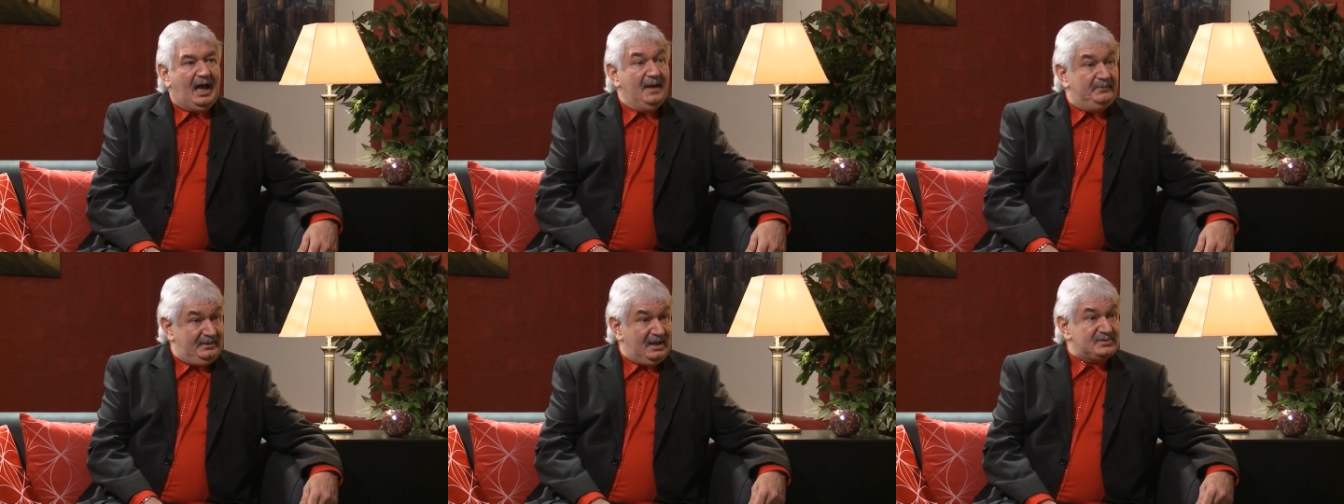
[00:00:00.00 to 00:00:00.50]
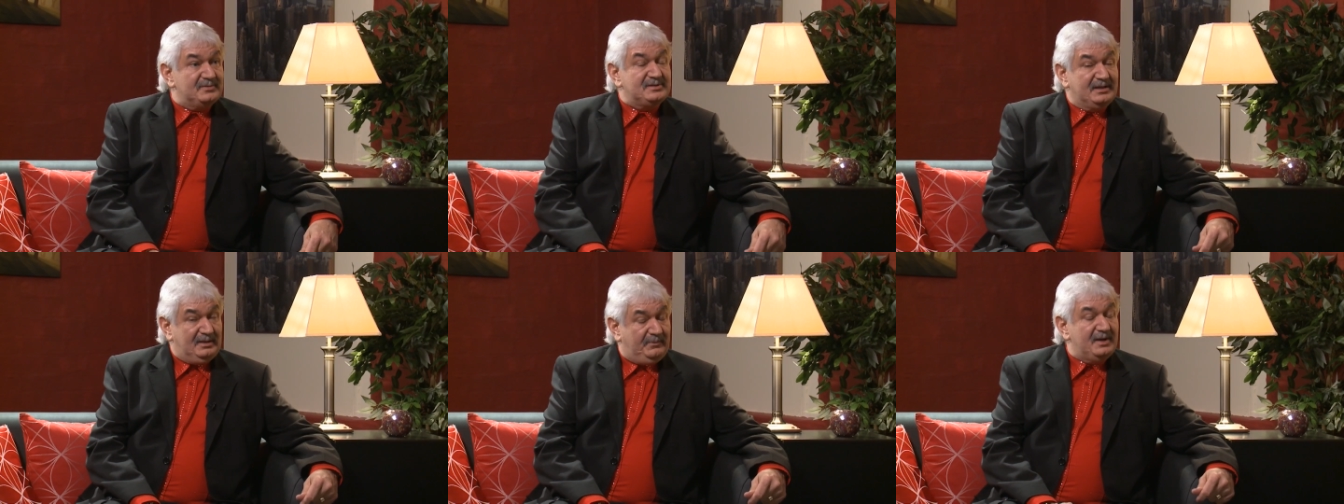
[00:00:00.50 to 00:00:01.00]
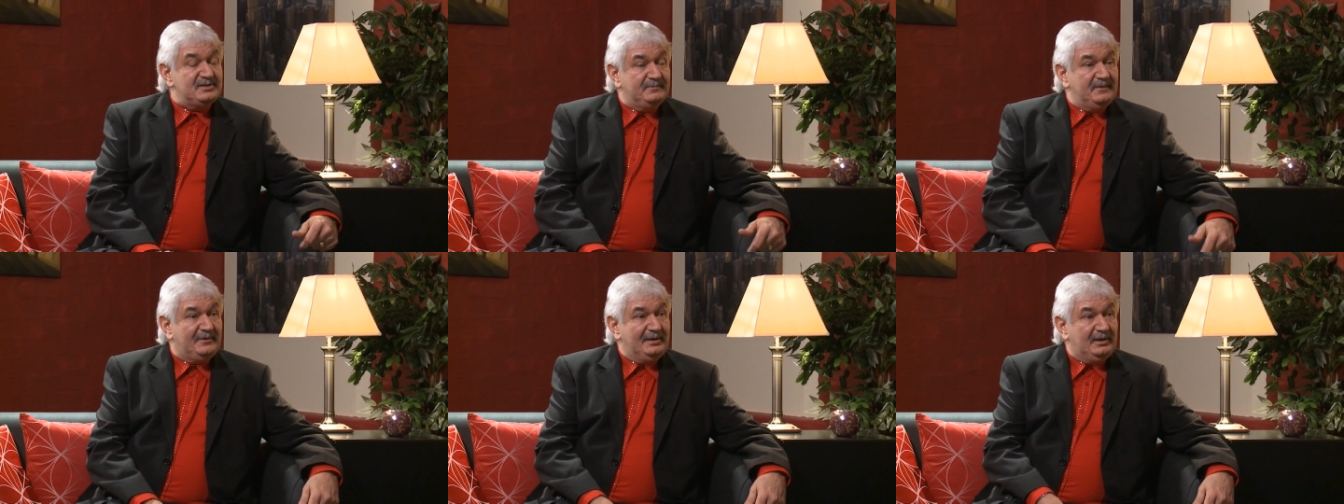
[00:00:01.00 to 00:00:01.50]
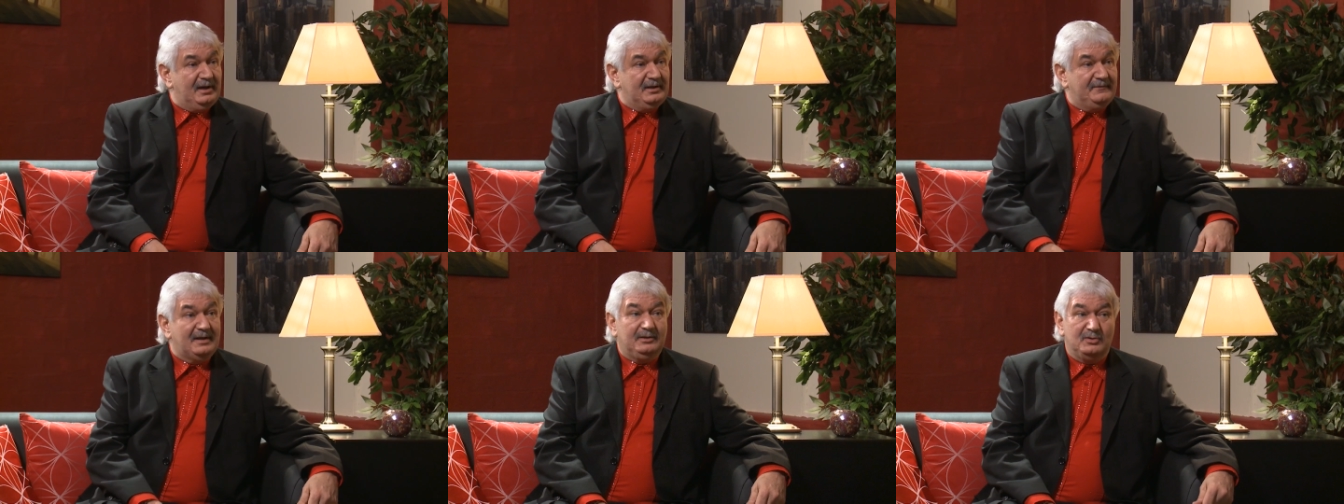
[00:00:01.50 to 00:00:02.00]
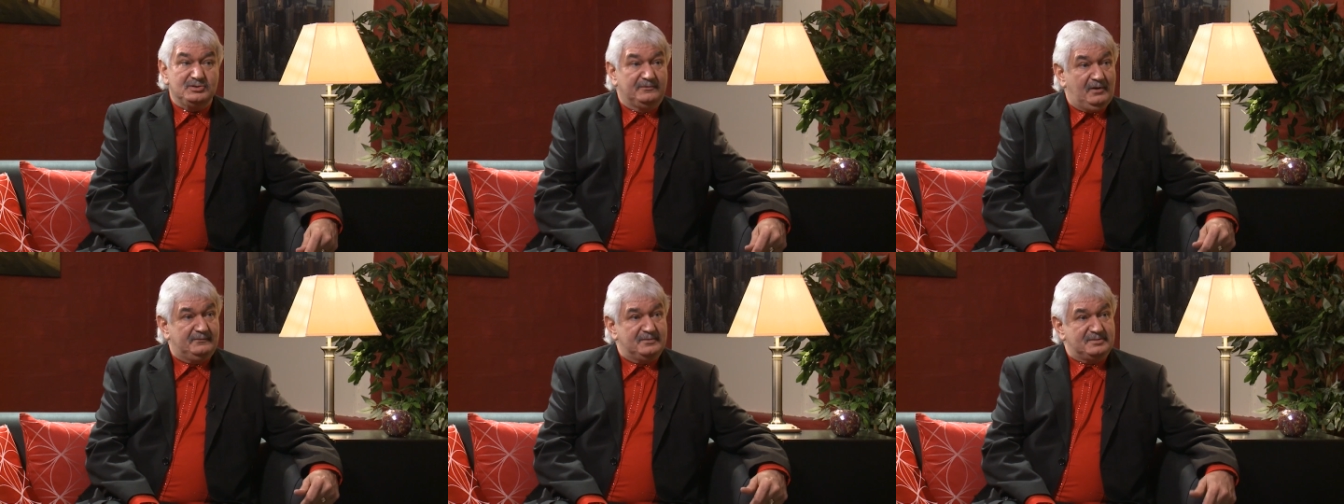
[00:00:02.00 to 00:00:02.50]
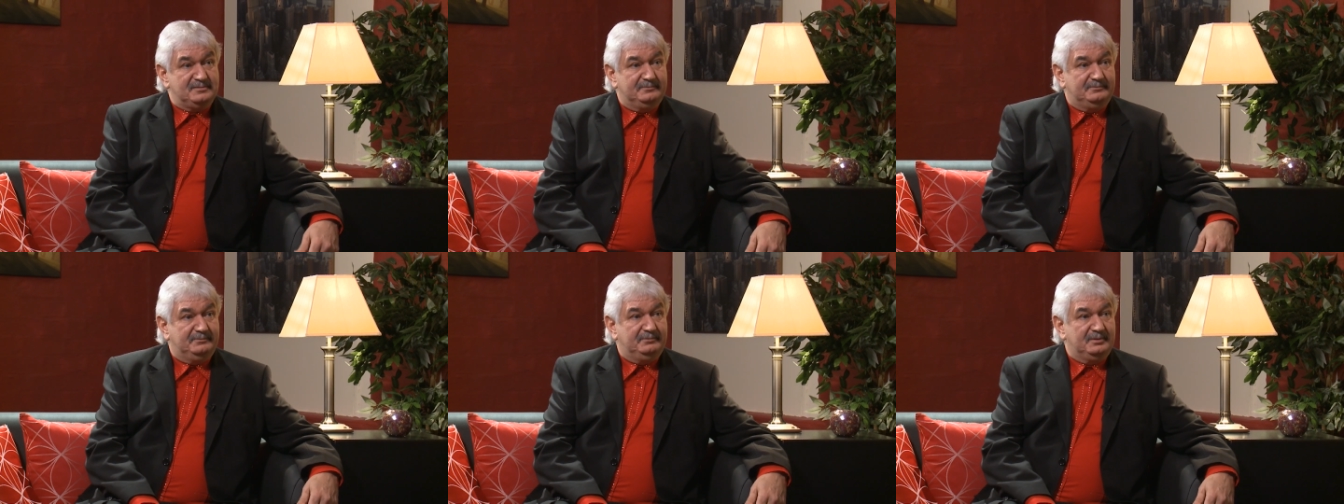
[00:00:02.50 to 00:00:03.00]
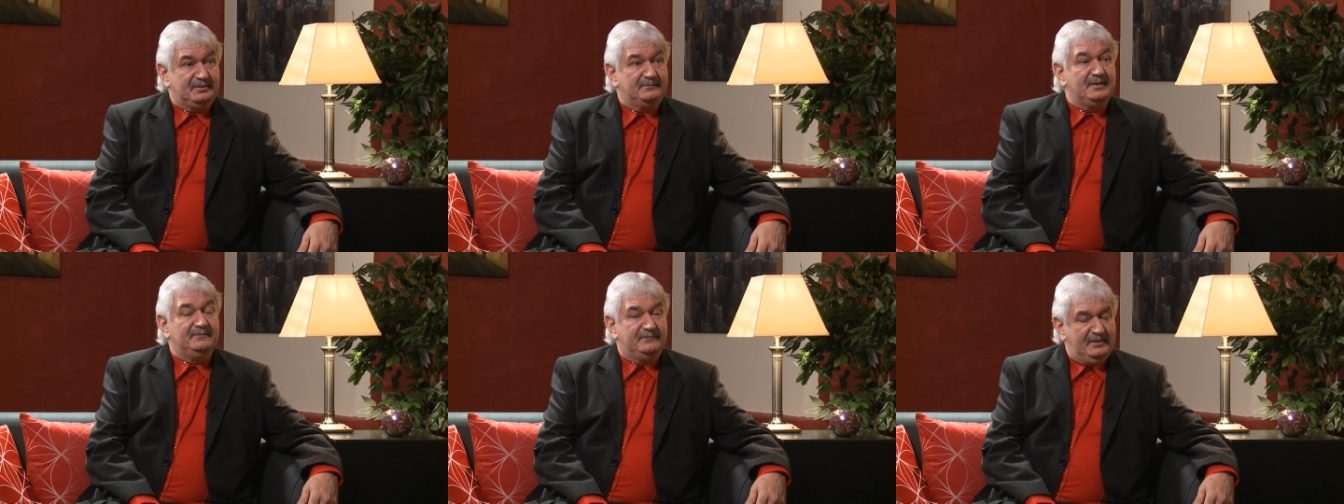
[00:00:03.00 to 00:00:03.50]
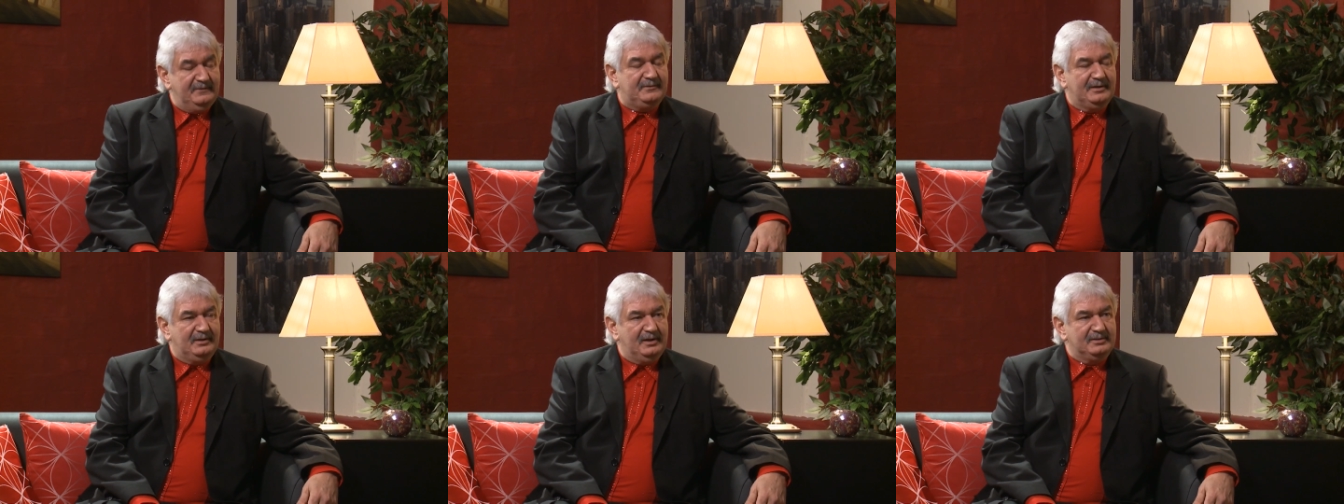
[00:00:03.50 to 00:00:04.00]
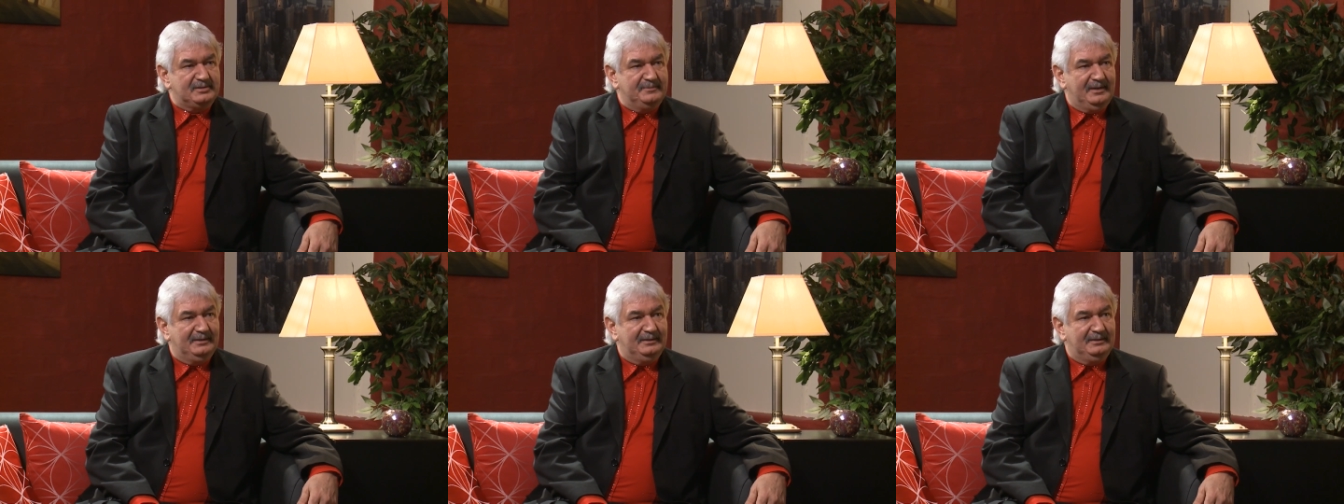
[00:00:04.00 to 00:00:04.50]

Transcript: I've been, that's what I'm saying. The boys have been very loyal. They've had lots mm. loads of offers, yeah. but they've been very, very loyal to me.